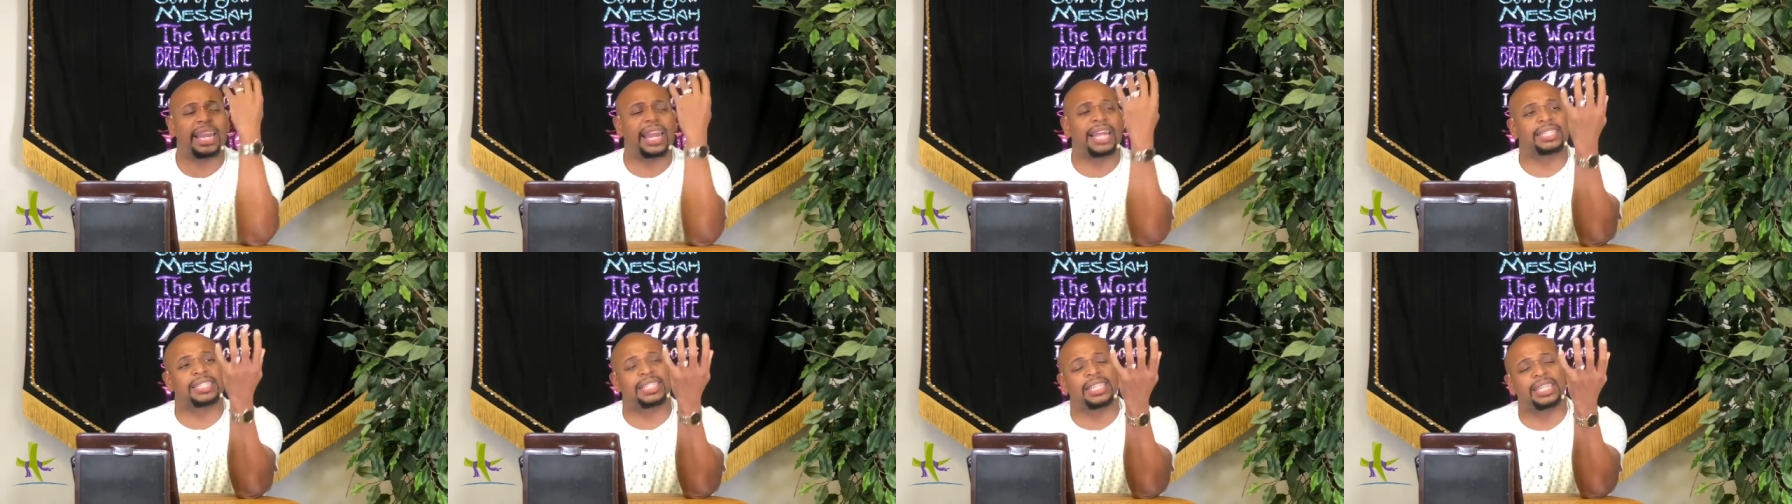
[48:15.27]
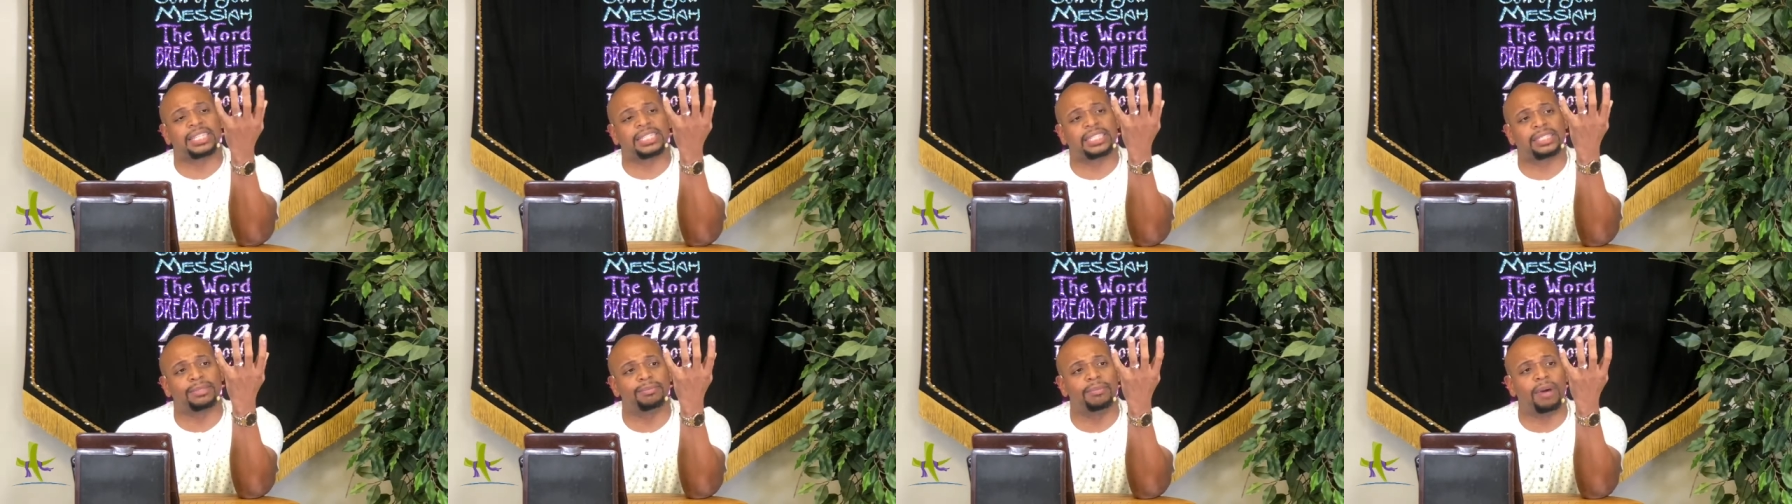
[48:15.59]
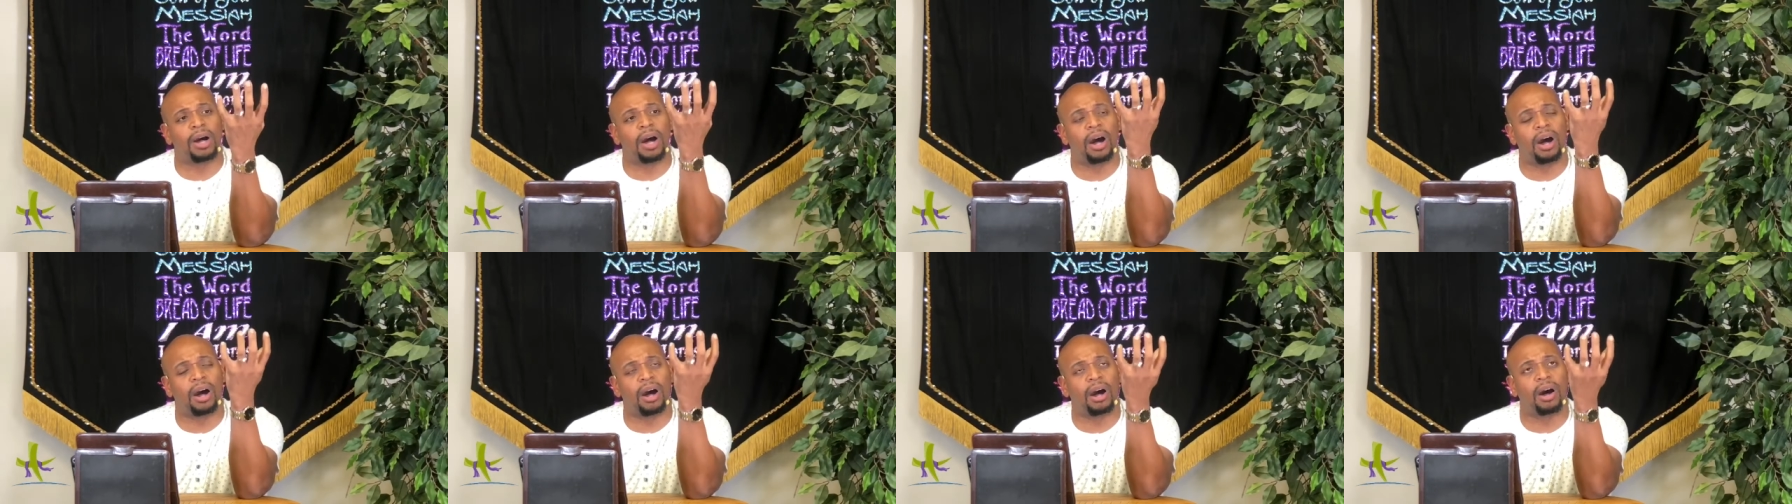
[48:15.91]
I see a
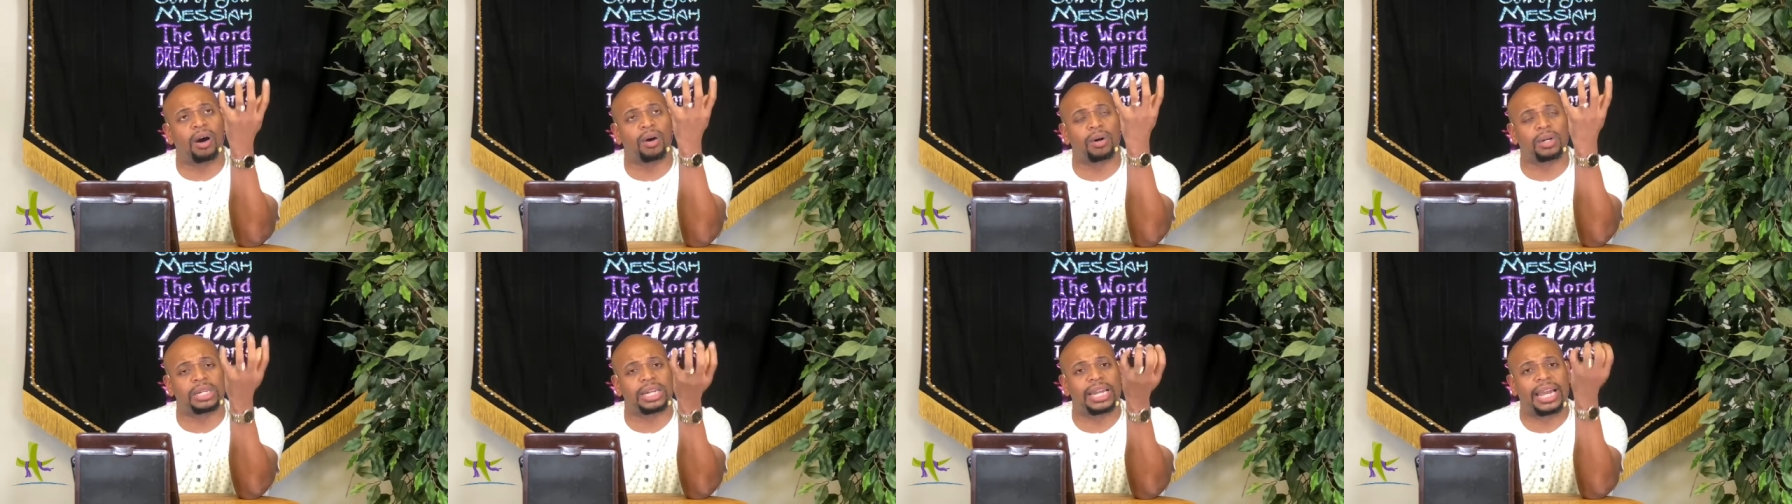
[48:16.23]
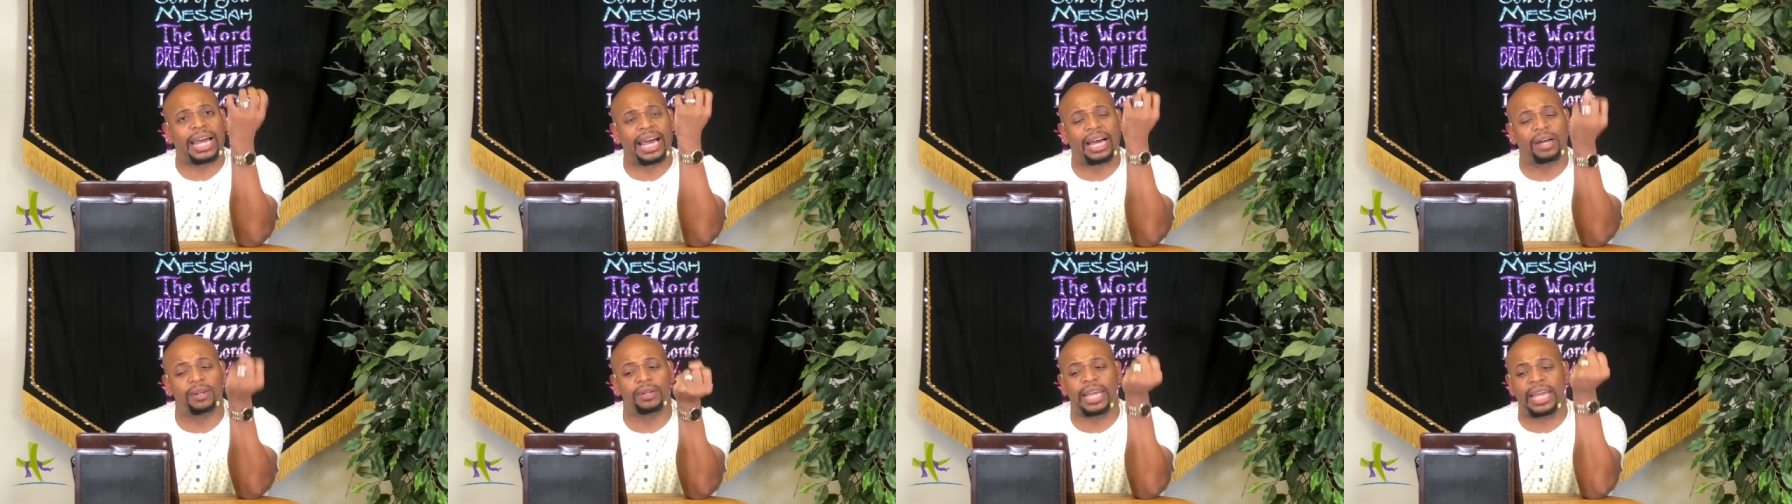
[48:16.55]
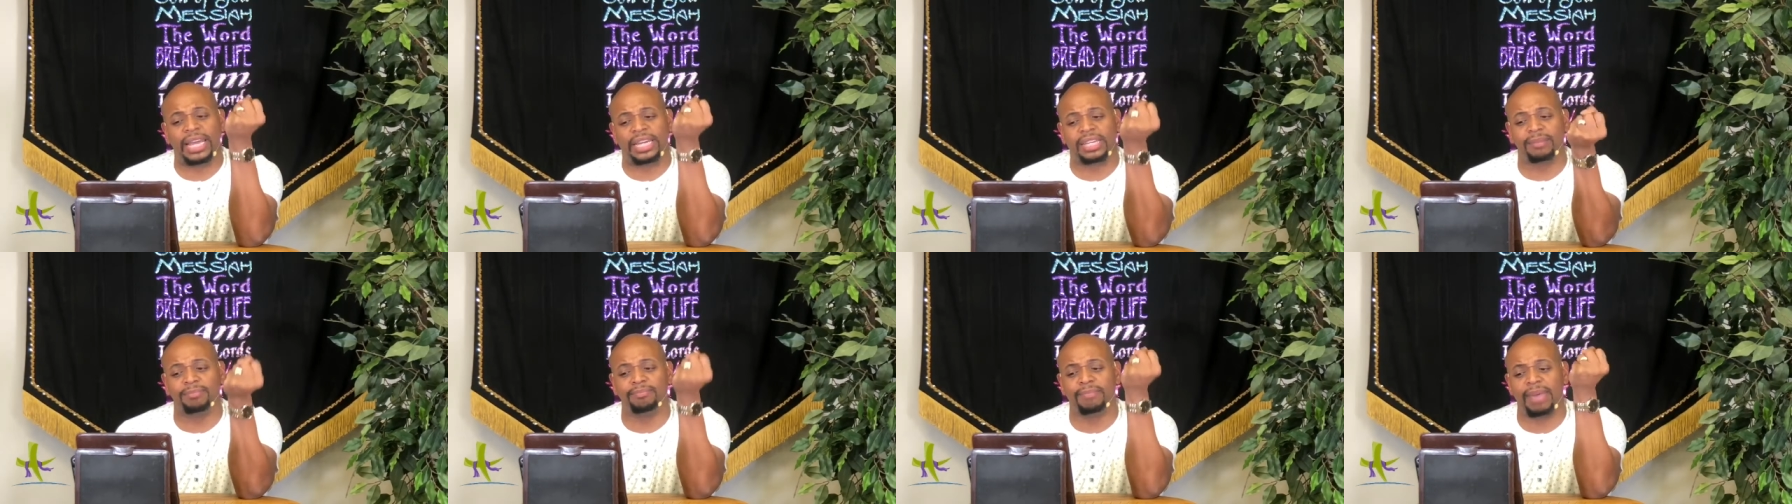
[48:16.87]
small cloud
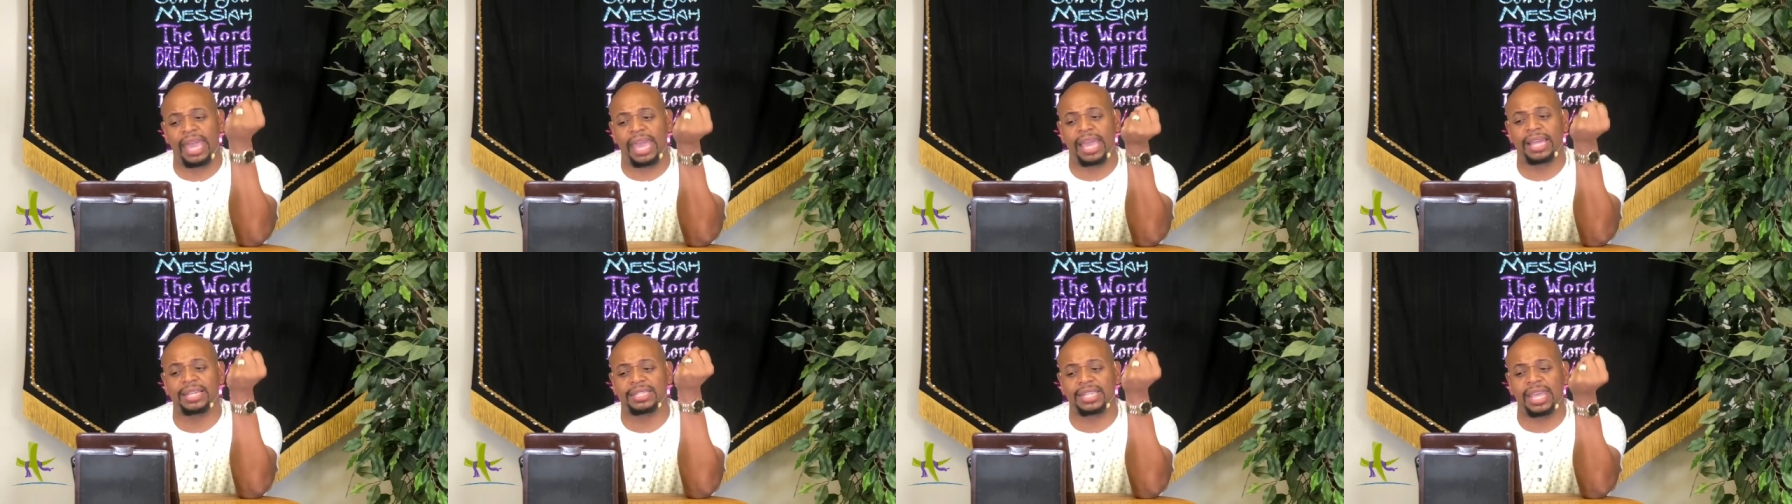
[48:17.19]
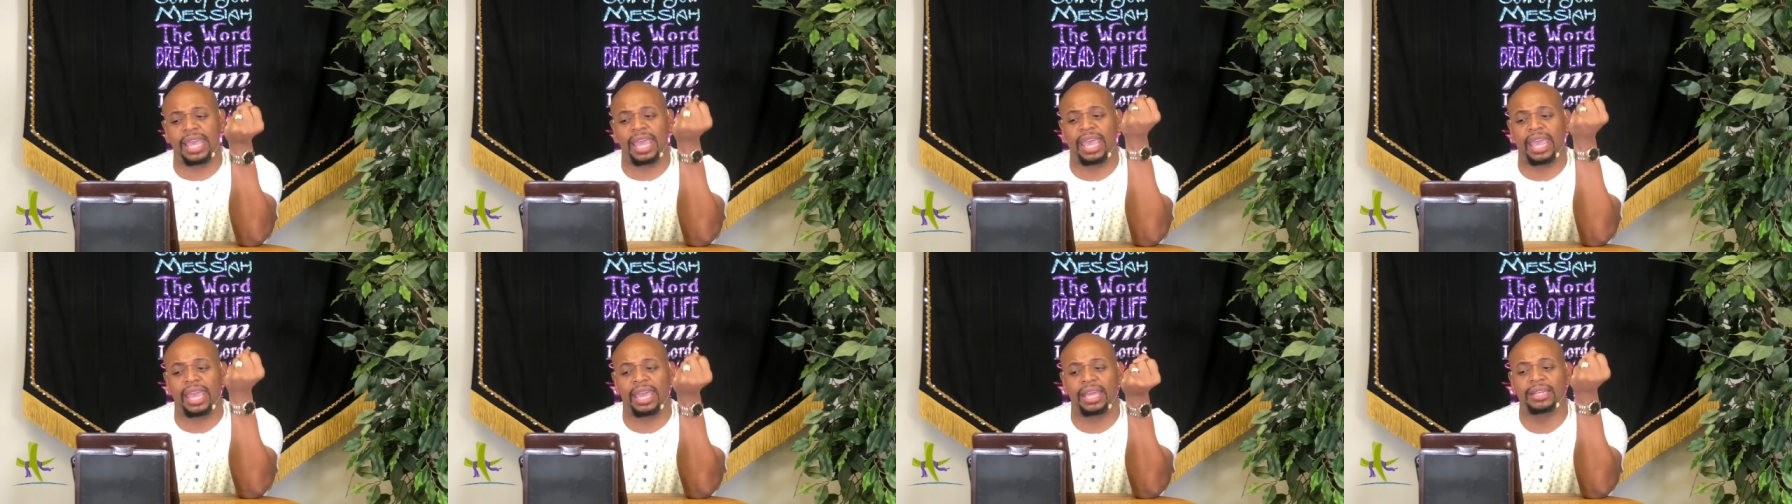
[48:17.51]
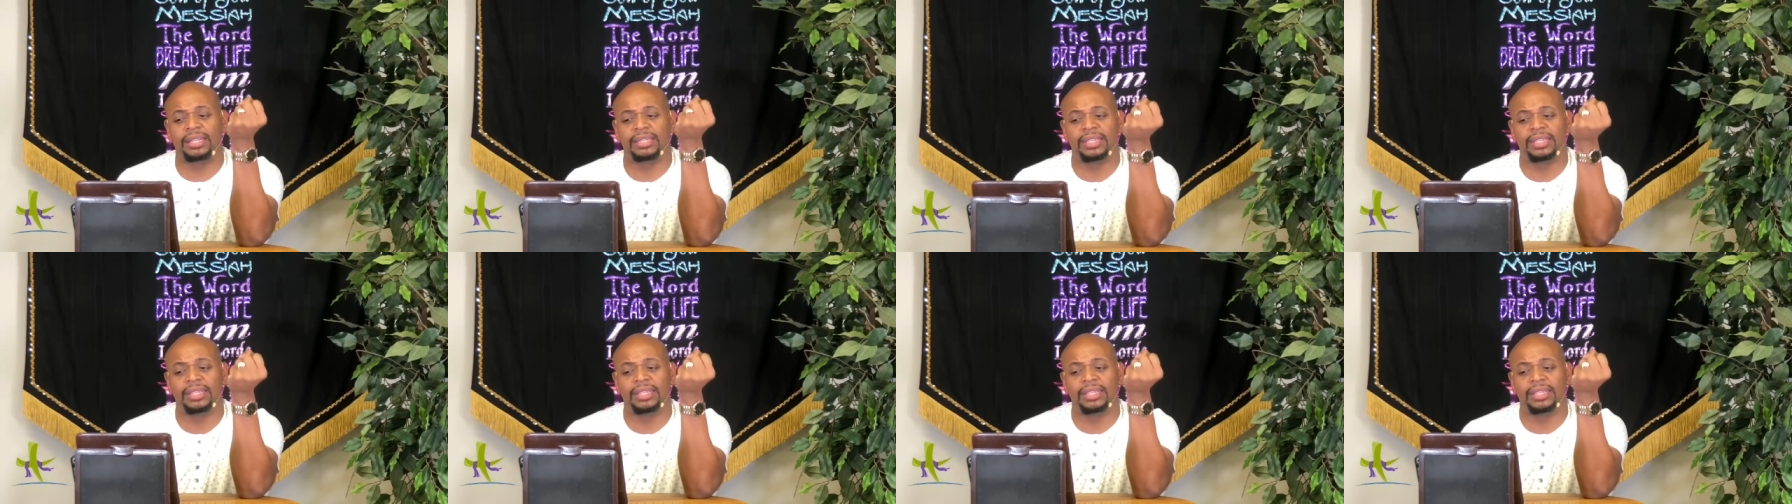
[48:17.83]
like a man's hand.